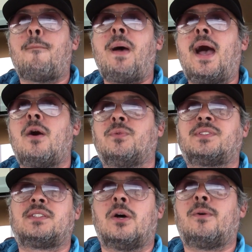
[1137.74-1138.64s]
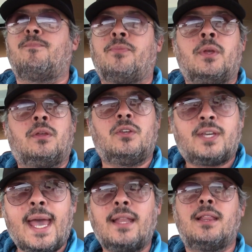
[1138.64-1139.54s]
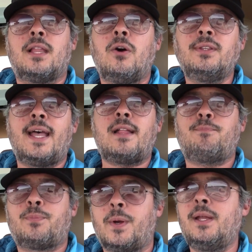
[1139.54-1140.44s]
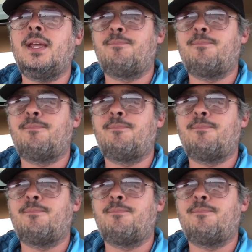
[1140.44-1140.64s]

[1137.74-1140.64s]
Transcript: pounds, so you can load that pretty